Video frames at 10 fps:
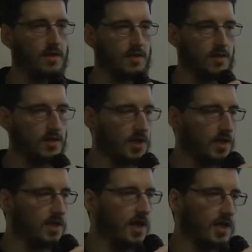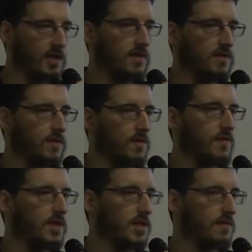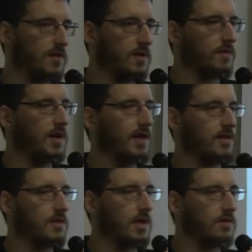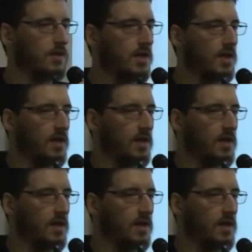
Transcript: So seeing the other two virtual astronauts